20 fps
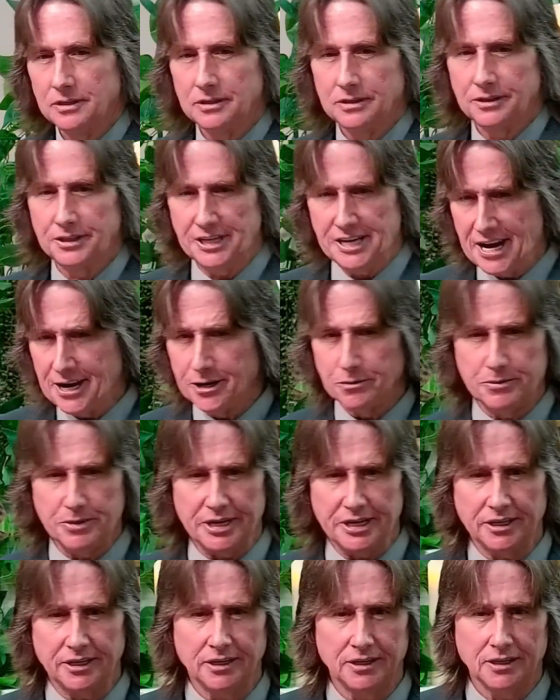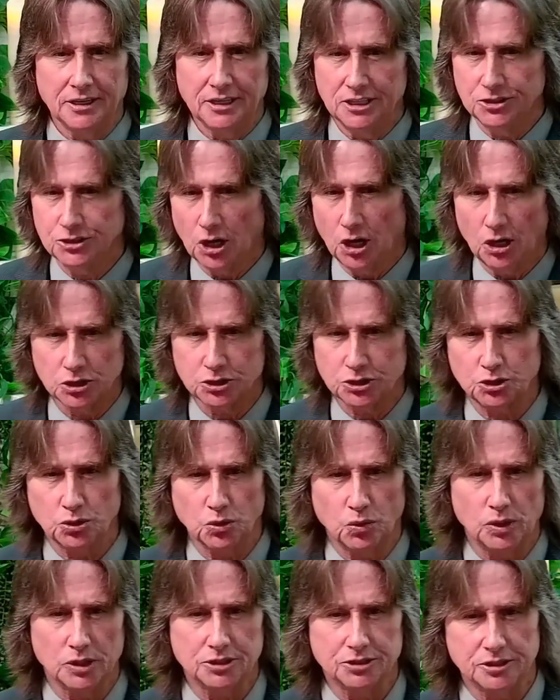the enemy, is all
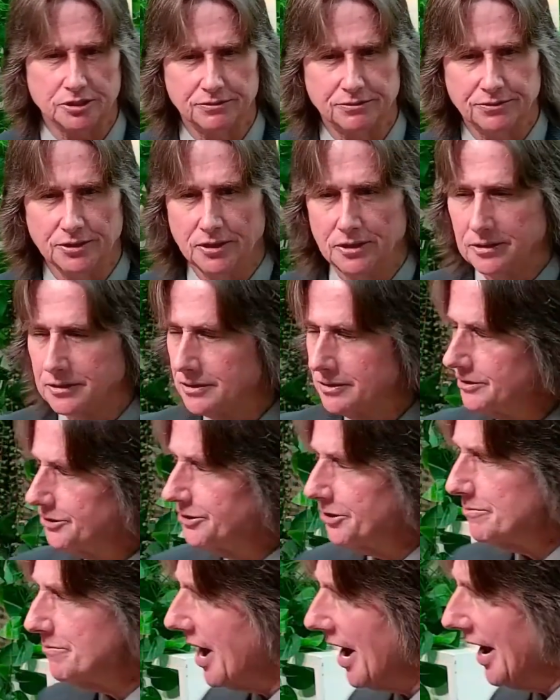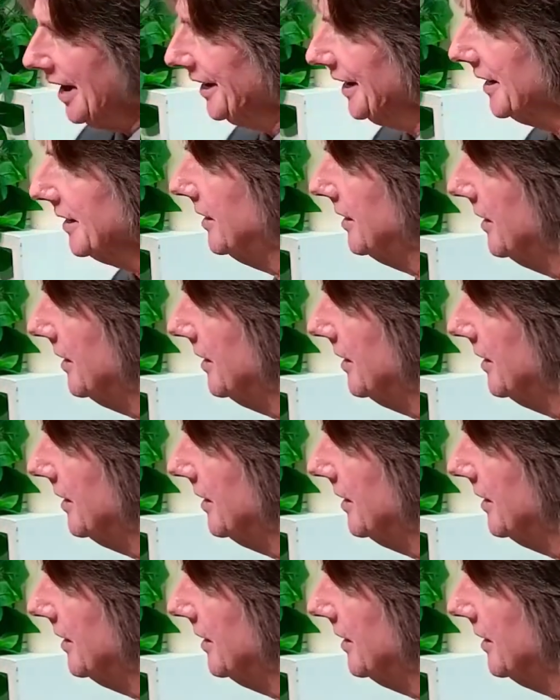sorts of demonic